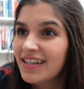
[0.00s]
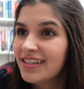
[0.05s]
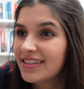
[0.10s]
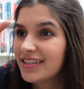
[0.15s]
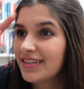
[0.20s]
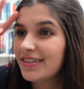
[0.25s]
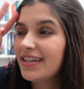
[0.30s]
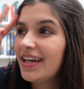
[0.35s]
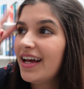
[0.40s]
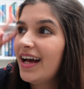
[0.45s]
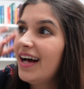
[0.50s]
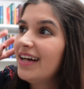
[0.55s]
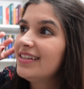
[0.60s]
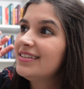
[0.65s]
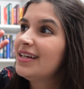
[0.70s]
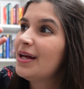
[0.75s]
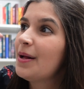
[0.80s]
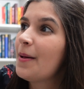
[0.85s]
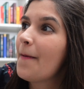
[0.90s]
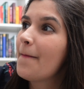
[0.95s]
So they
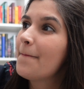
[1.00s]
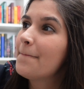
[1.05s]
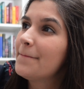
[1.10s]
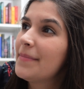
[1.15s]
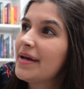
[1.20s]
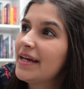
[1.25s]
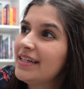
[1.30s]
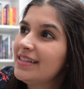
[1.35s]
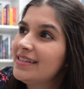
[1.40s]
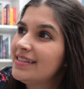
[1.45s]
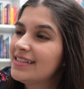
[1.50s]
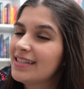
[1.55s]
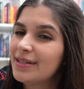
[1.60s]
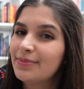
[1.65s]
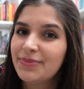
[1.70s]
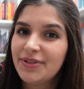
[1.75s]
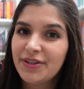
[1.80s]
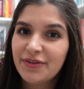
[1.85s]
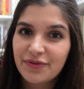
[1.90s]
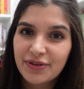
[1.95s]
had made
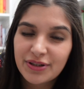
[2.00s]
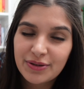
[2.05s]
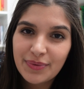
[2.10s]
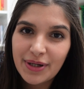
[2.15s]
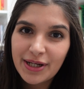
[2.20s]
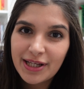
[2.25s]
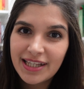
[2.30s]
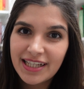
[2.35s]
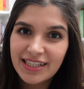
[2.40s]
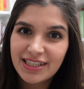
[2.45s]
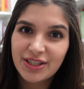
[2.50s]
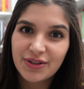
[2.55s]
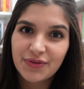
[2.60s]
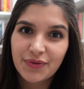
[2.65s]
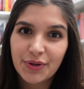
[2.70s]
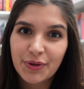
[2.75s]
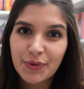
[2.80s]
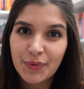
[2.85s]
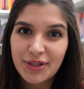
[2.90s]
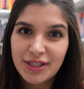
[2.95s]
some different regulations
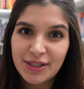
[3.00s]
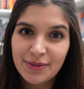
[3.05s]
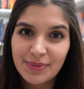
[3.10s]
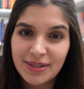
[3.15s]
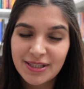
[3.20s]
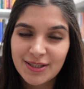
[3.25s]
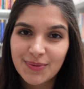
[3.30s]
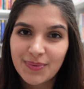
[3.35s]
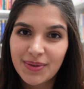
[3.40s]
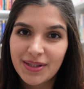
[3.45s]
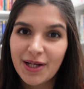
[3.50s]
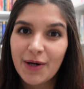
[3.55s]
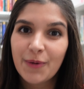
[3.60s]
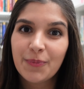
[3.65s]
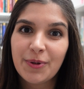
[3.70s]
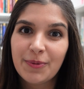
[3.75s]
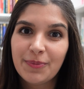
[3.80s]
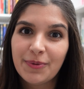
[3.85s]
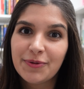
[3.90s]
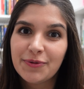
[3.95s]
for Christmas to allow
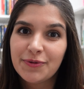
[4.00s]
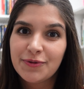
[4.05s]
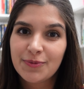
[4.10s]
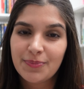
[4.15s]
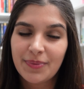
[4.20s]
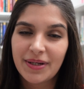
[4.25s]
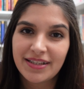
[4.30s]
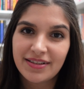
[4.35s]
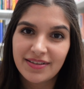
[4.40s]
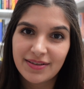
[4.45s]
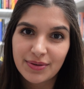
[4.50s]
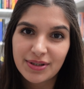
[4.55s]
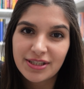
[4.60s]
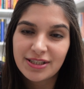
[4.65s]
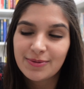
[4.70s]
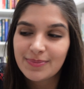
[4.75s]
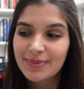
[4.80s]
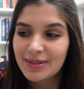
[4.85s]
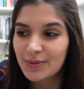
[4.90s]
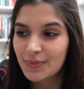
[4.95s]
people to spend
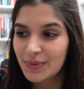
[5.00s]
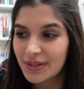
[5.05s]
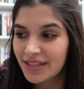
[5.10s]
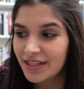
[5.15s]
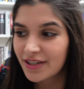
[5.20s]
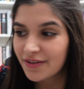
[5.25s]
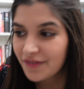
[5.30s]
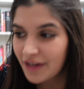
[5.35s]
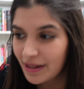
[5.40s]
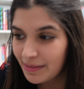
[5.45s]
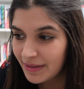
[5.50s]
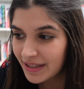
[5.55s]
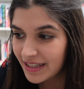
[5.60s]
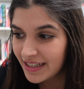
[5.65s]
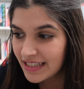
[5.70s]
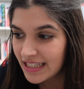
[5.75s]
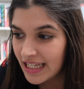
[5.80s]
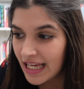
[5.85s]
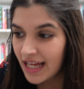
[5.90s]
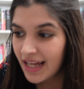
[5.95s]
Christmas with their
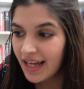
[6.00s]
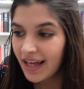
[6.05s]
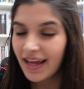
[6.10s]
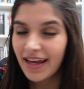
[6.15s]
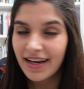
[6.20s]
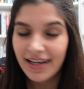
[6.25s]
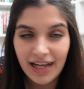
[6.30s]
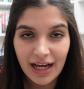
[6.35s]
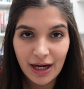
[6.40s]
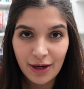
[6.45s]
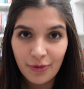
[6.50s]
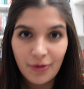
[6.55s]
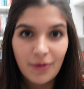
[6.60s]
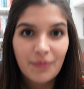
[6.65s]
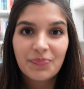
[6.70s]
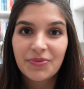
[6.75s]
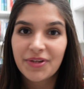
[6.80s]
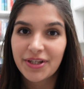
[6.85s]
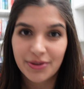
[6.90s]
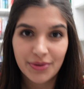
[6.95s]
families, and now
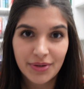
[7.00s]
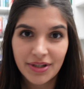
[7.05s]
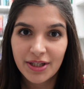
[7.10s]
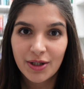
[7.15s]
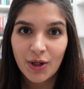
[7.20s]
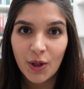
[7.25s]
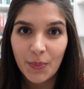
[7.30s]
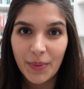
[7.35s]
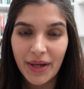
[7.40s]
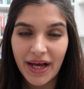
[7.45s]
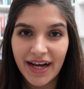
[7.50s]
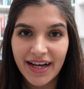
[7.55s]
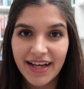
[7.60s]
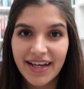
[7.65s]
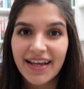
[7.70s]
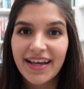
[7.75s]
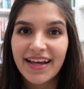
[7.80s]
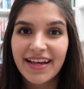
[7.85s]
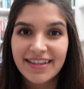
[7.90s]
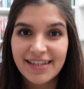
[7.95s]
they took it all
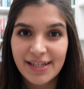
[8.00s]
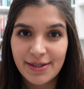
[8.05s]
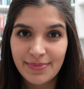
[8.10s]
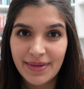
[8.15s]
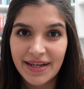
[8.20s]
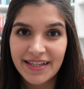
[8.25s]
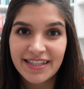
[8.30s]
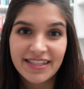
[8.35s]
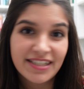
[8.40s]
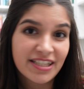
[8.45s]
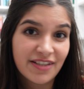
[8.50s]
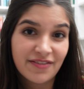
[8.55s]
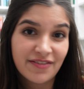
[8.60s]
back and they made it